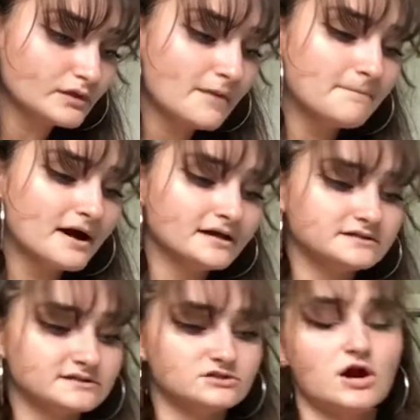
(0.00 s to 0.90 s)
but it
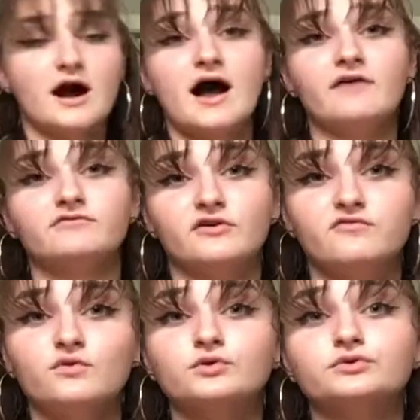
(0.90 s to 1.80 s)
does not have the
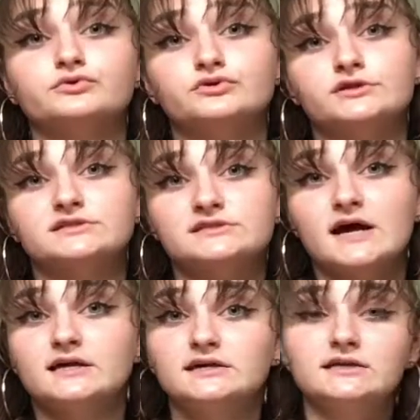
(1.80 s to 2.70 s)
full nutrients that
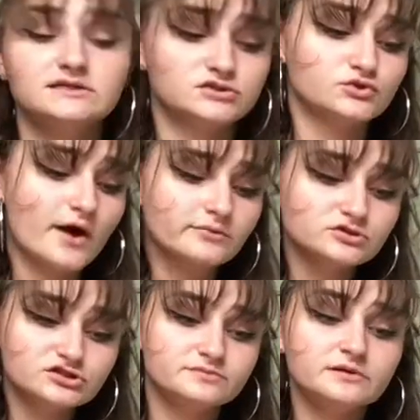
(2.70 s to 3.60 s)
he needs. So I will
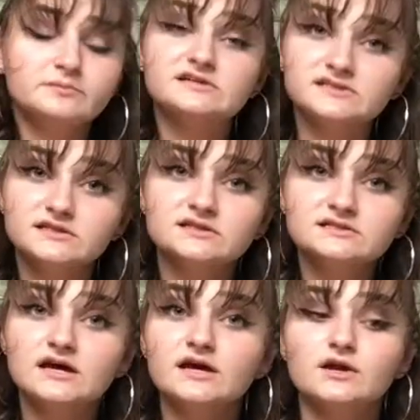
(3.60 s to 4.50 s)
just be mixing this
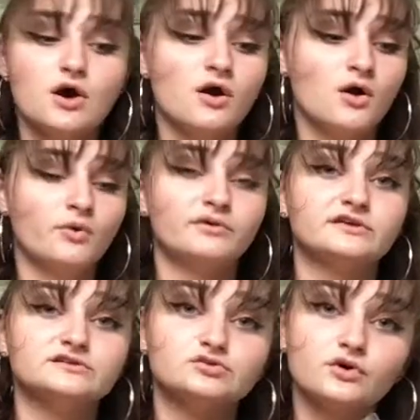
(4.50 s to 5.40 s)
in with
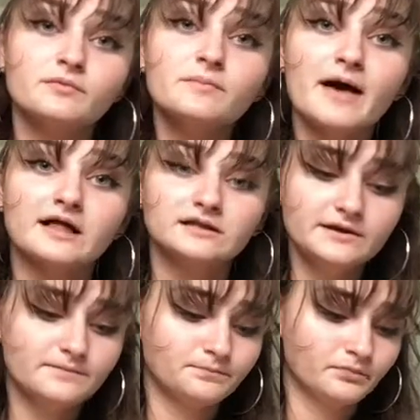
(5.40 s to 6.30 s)
his normal pellet,
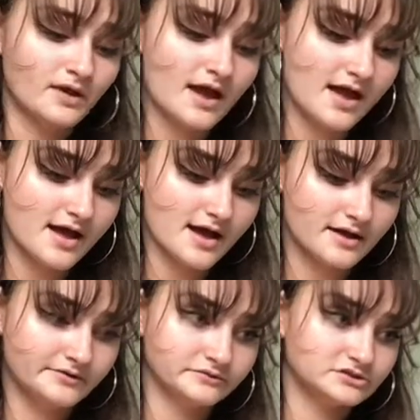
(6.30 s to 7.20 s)
and
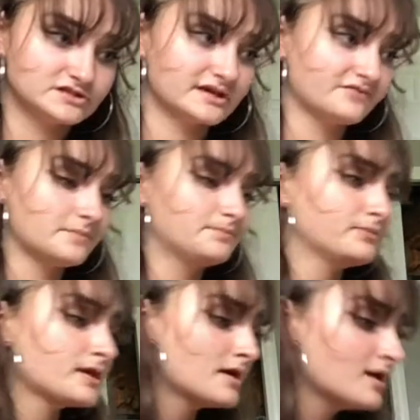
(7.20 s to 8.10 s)
I will just give him
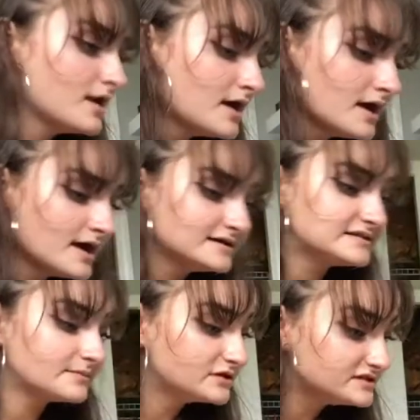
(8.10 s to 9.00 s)

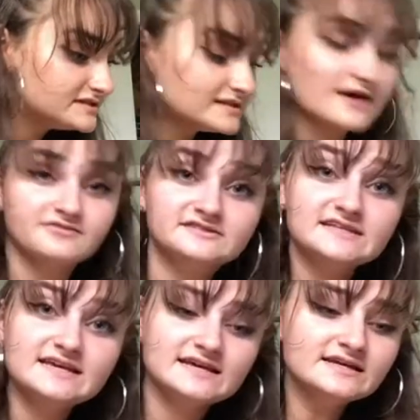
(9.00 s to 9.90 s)
some good stuff to
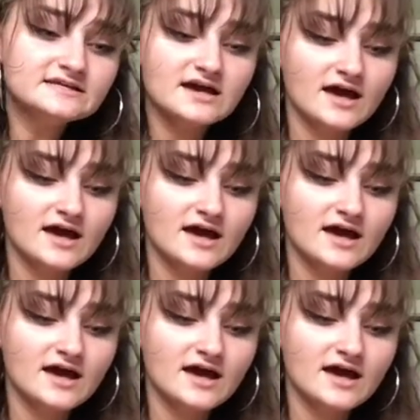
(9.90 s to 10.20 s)
eat.